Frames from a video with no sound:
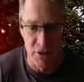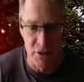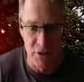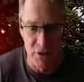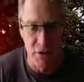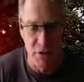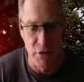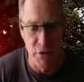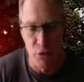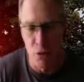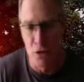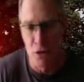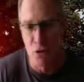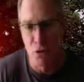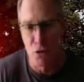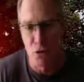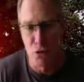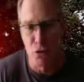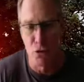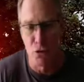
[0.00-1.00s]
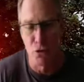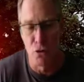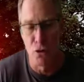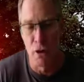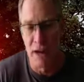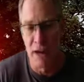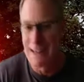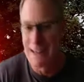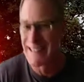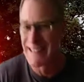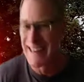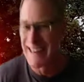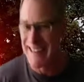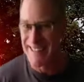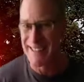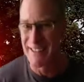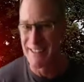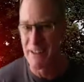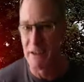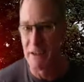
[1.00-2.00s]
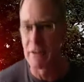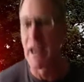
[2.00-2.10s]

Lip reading: if you are going to do a testing of